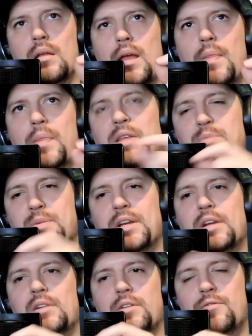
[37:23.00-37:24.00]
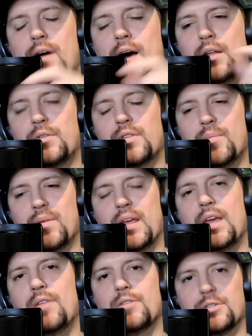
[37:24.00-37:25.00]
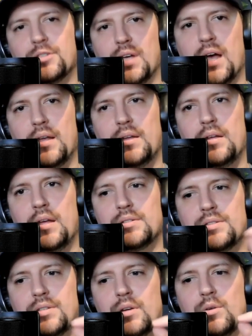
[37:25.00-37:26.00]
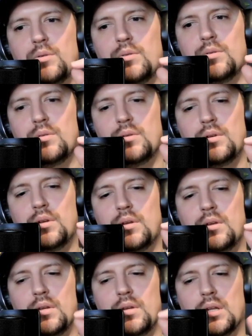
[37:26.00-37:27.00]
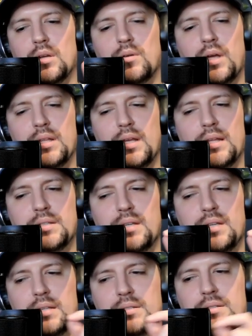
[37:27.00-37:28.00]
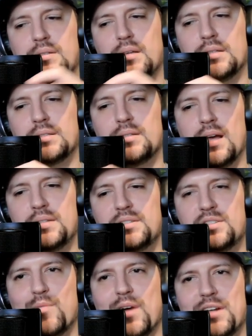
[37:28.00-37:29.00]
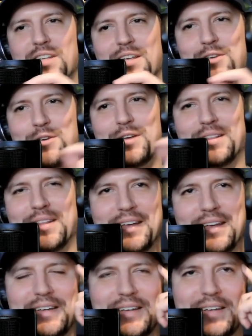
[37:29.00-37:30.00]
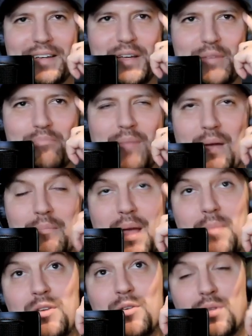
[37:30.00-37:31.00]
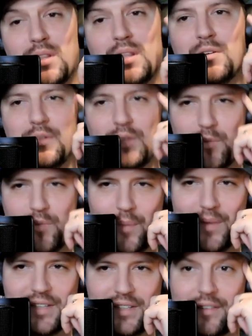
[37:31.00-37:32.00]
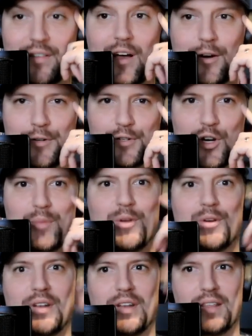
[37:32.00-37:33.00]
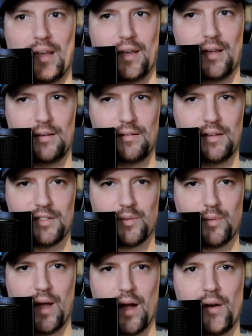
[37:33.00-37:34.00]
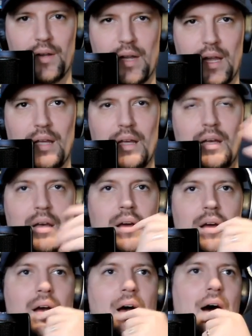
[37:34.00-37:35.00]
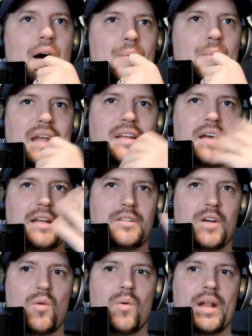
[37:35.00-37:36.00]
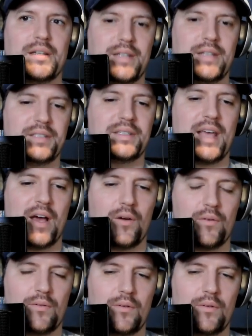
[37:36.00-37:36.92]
And this particularly followed the behavior side. And so, yeah, for sure. You know, it, it's, it's, it's not so much that you can like, yeah. maybe you there there probably is a longer term you can think it into reality uh, but i i don't want to discount